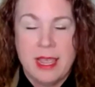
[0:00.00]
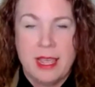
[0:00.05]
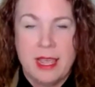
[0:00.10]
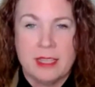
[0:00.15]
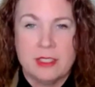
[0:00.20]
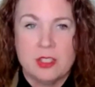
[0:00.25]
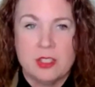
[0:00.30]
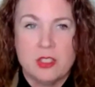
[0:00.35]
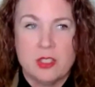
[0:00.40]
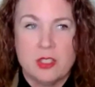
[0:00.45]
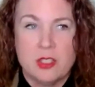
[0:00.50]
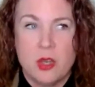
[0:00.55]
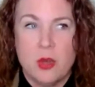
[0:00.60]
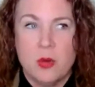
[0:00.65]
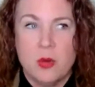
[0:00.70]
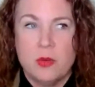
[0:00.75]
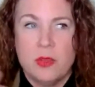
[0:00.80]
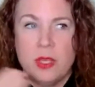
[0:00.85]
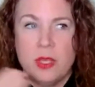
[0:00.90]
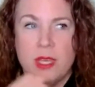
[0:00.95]
And
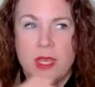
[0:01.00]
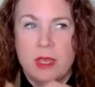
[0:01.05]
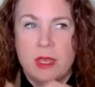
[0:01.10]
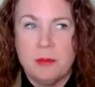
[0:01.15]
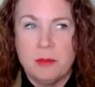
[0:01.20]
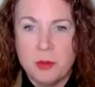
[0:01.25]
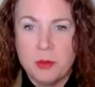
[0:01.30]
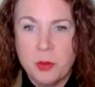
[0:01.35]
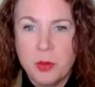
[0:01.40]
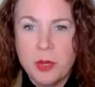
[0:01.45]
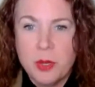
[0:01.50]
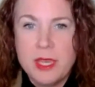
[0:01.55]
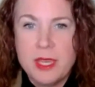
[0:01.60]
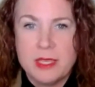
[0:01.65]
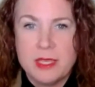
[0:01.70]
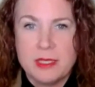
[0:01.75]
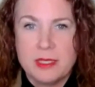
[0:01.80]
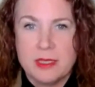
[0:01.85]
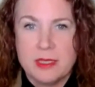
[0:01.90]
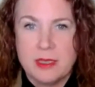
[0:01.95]
so the employee
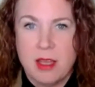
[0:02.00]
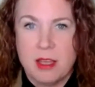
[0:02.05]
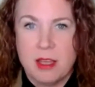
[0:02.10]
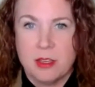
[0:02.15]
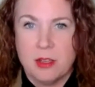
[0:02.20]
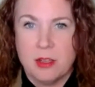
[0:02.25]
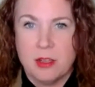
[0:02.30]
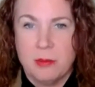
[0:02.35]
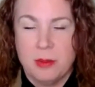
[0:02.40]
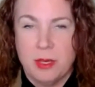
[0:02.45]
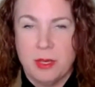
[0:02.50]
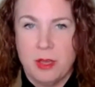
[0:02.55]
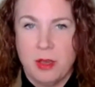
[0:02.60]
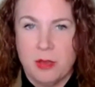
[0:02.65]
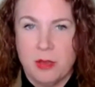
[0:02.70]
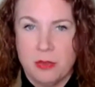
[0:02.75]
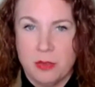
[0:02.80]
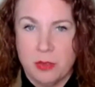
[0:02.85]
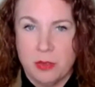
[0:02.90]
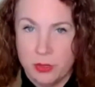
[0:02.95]
is not going to be
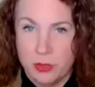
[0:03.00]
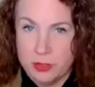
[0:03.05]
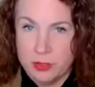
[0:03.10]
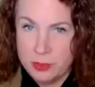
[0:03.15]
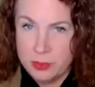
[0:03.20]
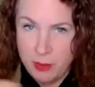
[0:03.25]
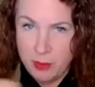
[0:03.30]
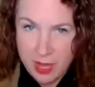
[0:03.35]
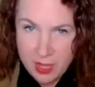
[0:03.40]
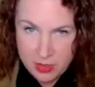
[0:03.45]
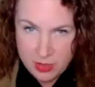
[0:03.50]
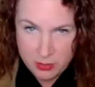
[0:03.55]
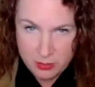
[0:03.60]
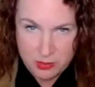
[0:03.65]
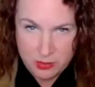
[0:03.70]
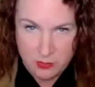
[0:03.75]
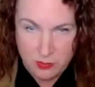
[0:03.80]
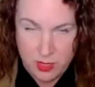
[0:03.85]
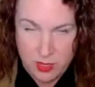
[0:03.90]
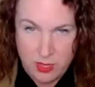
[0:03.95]
on the hook to pay
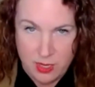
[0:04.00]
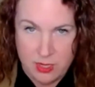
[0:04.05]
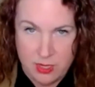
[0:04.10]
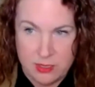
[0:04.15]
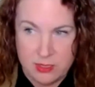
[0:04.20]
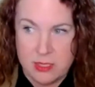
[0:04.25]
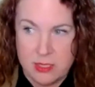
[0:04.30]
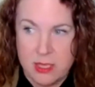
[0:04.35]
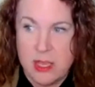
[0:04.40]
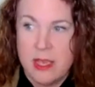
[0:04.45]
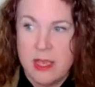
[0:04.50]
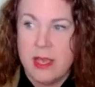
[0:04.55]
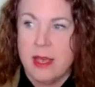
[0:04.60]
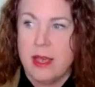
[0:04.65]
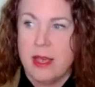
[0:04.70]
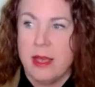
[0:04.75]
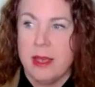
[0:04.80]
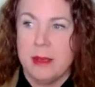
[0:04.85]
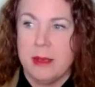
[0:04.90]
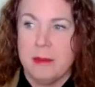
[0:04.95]
those fees
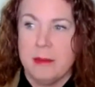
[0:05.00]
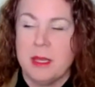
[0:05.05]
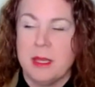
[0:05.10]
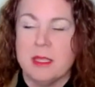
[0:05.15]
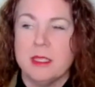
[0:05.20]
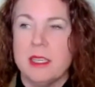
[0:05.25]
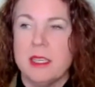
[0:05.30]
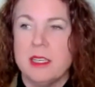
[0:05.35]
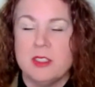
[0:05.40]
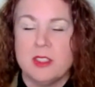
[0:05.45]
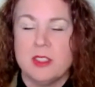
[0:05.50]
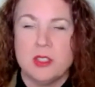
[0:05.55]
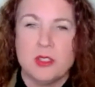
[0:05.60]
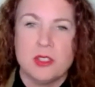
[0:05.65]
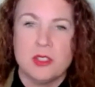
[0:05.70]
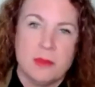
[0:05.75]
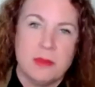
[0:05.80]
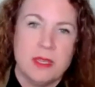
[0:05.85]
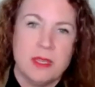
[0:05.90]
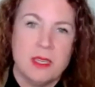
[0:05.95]
unless there's
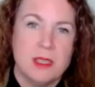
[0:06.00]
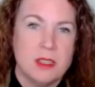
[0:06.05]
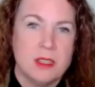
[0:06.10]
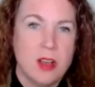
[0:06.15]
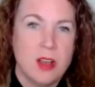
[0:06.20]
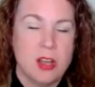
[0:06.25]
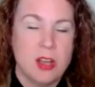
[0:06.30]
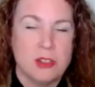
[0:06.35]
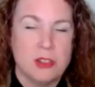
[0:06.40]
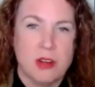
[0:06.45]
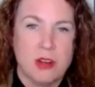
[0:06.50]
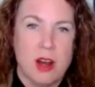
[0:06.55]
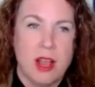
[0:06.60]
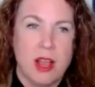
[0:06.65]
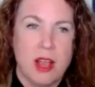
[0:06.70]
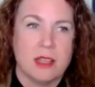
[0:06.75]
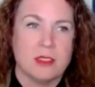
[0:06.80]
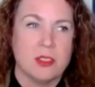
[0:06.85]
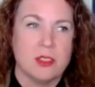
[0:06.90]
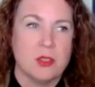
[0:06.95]
something in the
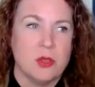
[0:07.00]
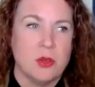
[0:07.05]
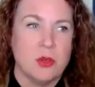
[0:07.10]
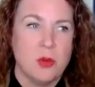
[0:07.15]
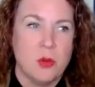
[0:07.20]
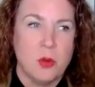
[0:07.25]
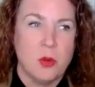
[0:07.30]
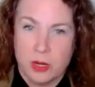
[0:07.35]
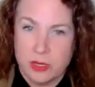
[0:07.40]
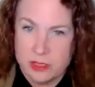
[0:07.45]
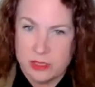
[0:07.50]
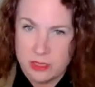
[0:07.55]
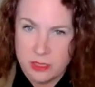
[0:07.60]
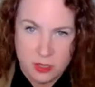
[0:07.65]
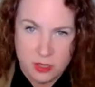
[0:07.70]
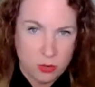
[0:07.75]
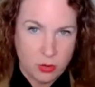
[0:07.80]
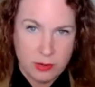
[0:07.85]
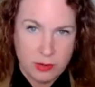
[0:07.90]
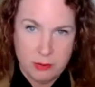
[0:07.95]
contract or it's an
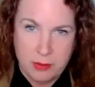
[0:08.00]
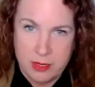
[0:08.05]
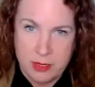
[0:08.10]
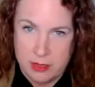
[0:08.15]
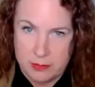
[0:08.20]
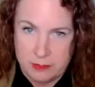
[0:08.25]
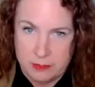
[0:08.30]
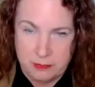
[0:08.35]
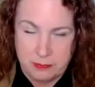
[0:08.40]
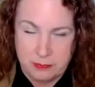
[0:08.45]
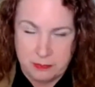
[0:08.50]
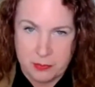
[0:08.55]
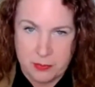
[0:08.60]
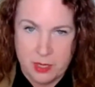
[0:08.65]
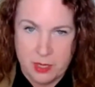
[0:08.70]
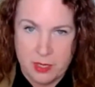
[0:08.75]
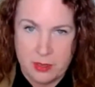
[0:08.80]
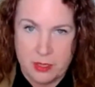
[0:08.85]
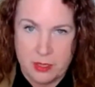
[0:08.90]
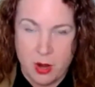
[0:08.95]
agreement
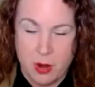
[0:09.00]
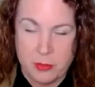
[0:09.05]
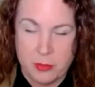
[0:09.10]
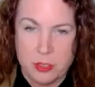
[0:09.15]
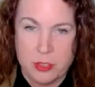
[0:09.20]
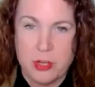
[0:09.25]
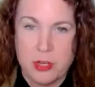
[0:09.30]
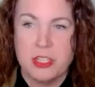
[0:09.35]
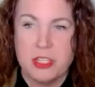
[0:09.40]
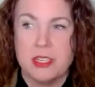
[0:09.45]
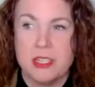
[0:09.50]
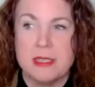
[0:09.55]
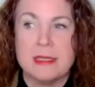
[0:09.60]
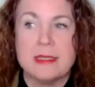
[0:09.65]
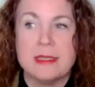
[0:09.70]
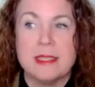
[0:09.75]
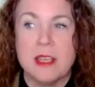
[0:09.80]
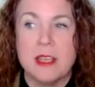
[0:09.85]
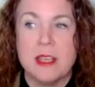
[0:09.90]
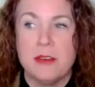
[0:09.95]
in the arbitration
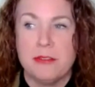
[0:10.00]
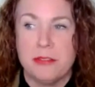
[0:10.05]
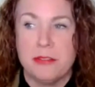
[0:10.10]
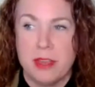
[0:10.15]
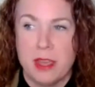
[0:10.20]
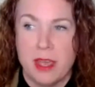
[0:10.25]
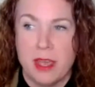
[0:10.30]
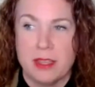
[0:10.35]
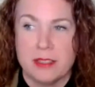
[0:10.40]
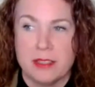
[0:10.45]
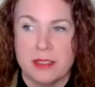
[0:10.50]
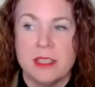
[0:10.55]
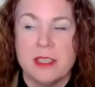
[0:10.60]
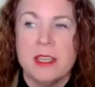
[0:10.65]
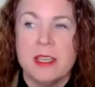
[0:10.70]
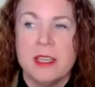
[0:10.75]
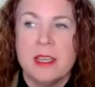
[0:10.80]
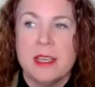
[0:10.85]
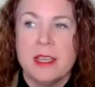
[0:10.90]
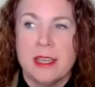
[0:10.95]
itself that
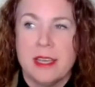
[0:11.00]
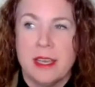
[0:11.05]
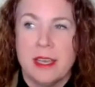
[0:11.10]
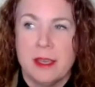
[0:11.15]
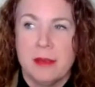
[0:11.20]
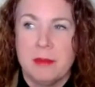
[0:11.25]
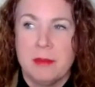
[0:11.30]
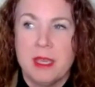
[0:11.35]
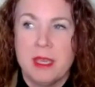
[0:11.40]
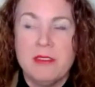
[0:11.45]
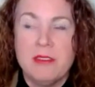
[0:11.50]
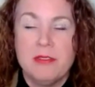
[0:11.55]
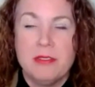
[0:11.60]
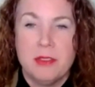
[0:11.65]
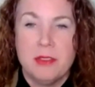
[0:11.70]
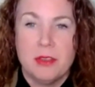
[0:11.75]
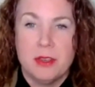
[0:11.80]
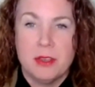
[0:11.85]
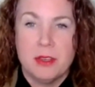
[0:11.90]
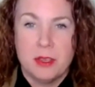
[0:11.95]
if
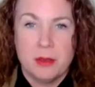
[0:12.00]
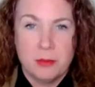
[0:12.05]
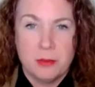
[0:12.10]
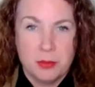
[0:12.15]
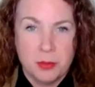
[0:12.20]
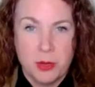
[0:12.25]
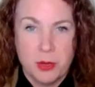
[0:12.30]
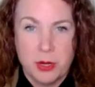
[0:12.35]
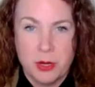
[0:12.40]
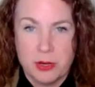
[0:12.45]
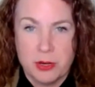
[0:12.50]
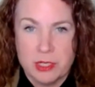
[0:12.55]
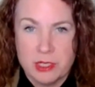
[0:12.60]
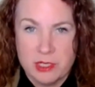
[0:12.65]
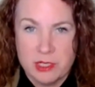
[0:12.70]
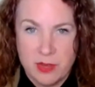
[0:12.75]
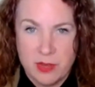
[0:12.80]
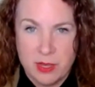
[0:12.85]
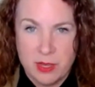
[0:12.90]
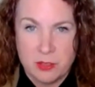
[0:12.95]
the employer
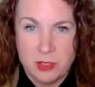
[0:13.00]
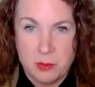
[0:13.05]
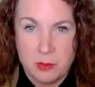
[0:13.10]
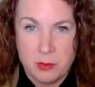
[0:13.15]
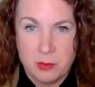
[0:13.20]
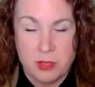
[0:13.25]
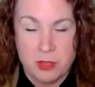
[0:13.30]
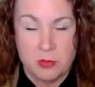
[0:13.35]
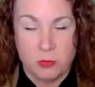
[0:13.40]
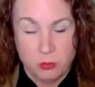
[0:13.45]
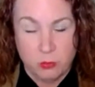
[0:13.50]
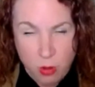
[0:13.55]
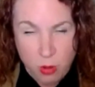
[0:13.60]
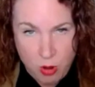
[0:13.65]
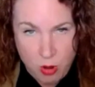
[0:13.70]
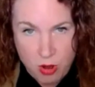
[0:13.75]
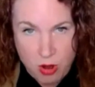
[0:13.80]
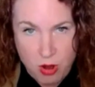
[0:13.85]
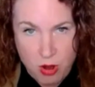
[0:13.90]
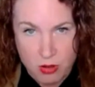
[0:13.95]
is found to be in the
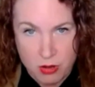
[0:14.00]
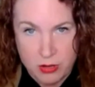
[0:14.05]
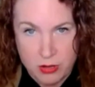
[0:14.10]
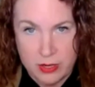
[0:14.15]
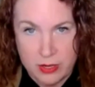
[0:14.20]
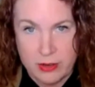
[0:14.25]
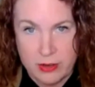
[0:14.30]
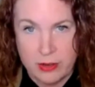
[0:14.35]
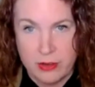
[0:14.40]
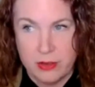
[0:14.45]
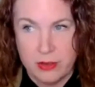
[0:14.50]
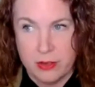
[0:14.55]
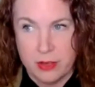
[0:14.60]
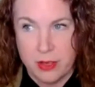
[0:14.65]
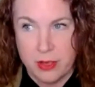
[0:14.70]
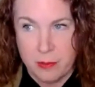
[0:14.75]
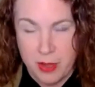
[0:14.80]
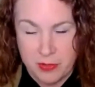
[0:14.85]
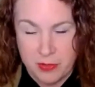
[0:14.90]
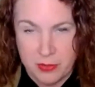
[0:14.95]
wrong
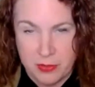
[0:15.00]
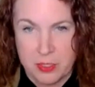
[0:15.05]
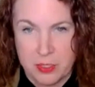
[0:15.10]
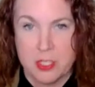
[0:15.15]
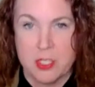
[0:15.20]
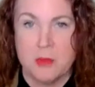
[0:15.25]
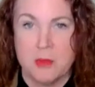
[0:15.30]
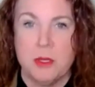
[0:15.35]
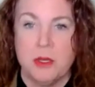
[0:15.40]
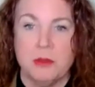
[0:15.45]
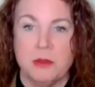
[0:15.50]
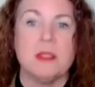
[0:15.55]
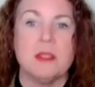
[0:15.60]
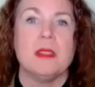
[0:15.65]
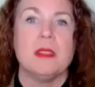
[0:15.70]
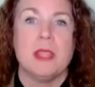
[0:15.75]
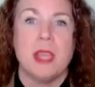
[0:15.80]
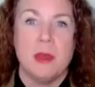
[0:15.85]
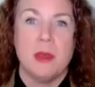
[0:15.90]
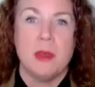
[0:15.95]
about the dispute,
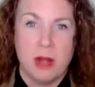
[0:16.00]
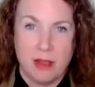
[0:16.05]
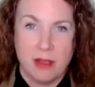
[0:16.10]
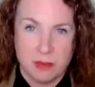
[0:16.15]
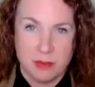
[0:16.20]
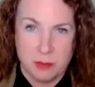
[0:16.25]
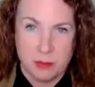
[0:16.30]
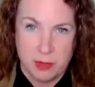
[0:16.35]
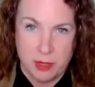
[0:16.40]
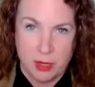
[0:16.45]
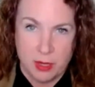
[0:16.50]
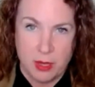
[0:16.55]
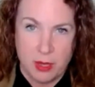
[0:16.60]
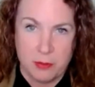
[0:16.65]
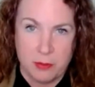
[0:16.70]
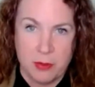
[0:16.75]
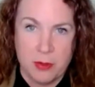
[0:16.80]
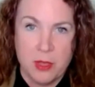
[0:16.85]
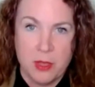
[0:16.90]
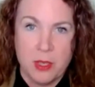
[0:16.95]
then they would have to pick
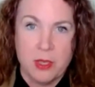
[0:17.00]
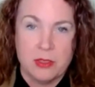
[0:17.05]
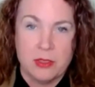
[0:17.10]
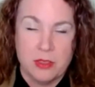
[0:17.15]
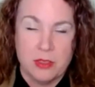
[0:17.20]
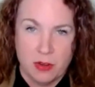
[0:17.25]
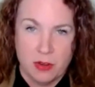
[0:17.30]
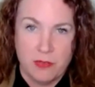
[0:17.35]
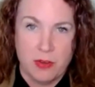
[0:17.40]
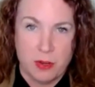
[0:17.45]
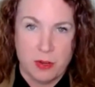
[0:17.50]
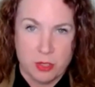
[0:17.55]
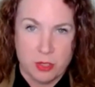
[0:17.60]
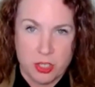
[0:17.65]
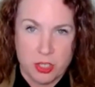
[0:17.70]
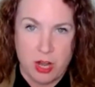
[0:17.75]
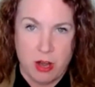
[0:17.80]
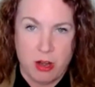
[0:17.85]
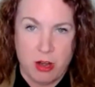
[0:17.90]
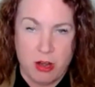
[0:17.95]
up their fair
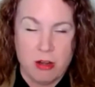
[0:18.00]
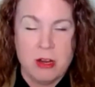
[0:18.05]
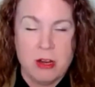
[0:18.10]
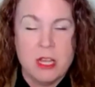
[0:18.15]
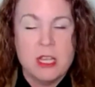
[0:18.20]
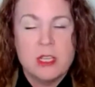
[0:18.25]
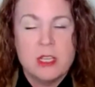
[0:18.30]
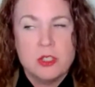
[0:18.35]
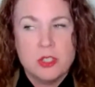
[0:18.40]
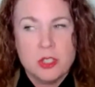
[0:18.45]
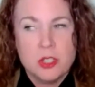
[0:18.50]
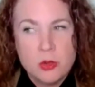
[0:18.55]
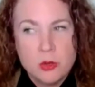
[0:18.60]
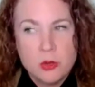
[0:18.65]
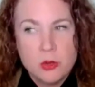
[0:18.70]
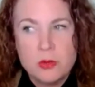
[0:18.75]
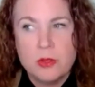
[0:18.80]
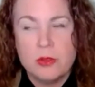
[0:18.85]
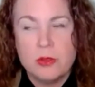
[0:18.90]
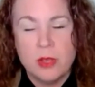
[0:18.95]
share.
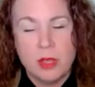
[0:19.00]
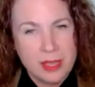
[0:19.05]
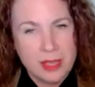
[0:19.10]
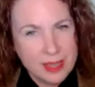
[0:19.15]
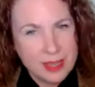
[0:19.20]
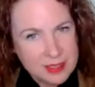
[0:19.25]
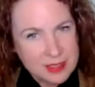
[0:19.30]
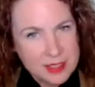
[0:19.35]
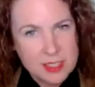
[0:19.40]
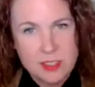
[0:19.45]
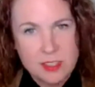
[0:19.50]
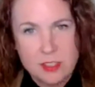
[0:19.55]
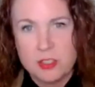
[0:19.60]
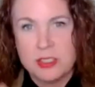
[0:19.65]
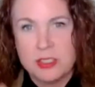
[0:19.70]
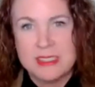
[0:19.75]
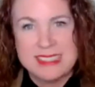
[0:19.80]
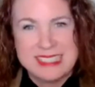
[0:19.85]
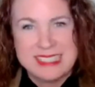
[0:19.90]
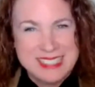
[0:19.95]
So like I said,
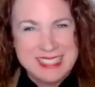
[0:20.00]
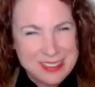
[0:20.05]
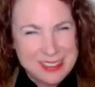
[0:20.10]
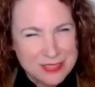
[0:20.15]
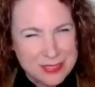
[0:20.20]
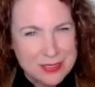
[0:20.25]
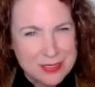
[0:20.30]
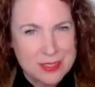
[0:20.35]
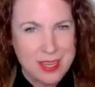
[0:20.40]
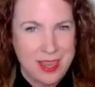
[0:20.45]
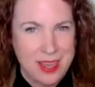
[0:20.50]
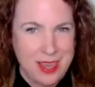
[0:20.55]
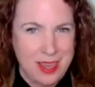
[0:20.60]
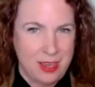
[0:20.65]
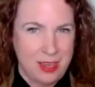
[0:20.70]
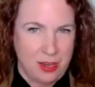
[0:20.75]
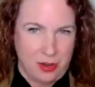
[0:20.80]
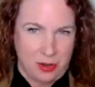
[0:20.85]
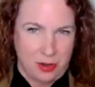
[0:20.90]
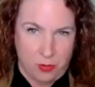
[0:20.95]
there's give and
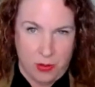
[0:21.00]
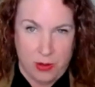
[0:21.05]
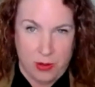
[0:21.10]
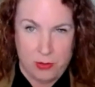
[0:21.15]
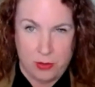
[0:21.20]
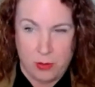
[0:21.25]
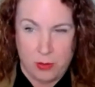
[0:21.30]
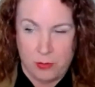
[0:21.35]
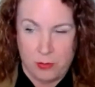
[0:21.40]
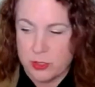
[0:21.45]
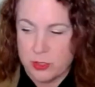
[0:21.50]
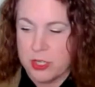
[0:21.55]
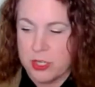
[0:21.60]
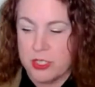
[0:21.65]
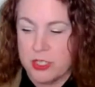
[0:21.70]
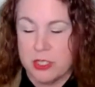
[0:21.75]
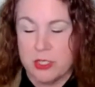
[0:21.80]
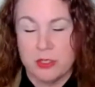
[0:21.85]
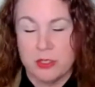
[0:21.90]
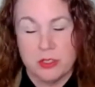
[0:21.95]
take around
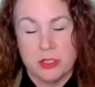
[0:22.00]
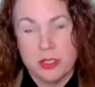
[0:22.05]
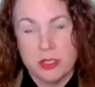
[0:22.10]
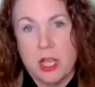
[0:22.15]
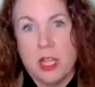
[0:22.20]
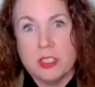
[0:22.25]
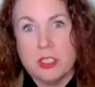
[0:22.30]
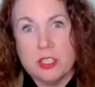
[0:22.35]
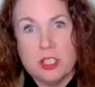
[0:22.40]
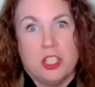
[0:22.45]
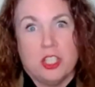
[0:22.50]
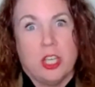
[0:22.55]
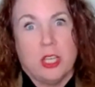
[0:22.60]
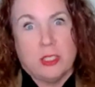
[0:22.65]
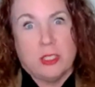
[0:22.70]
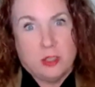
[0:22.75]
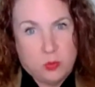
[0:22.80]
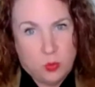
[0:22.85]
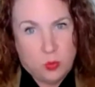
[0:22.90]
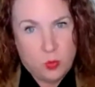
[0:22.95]
arbitration. There's not
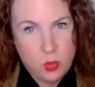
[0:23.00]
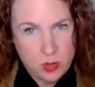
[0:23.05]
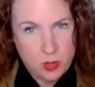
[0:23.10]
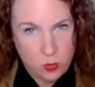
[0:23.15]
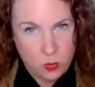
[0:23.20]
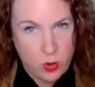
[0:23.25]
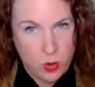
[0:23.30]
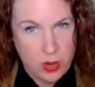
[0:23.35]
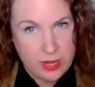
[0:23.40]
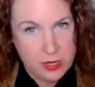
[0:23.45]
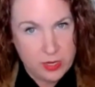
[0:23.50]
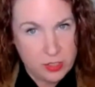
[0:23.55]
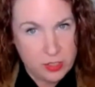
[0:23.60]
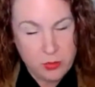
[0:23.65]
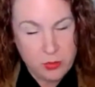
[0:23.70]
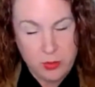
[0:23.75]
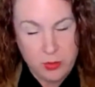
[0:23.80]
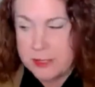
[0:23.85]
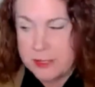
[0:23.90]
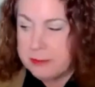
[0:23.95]
just one way to
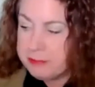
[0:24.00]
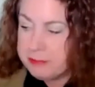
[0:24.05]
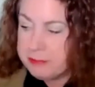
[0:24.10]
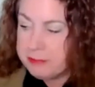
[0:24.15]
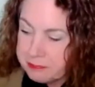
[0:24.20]
do it.